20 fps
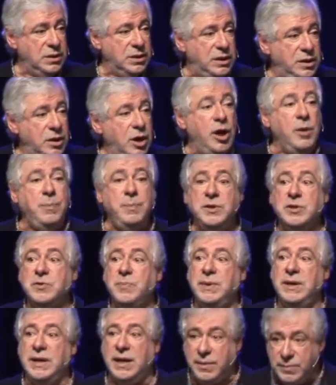It opens
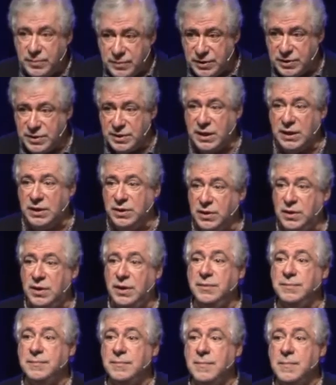me up to say, God